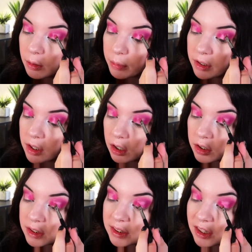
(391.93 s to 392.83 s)
but the
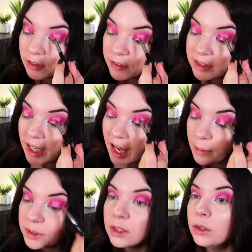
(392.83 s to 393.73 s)
color itself is
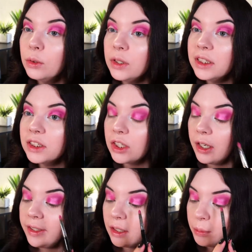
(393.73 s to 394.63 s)
absolutely
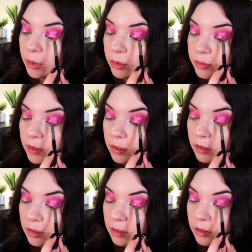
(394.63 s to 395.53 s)
stunning and
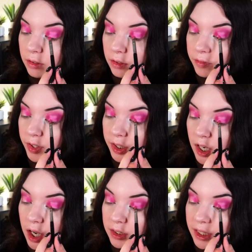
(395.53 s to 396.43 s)
beautiful. Very
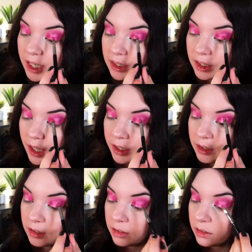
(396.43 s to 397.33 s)
cotton candy-like.